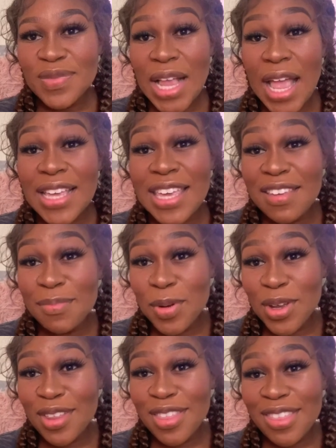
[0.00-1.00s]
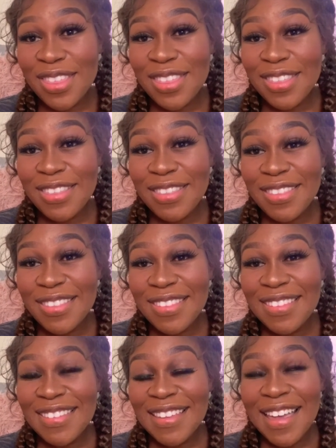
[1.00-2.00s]
I gave birth
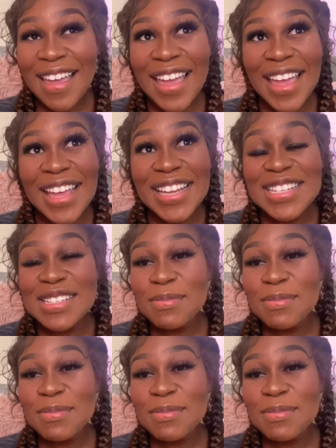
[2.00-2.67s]
and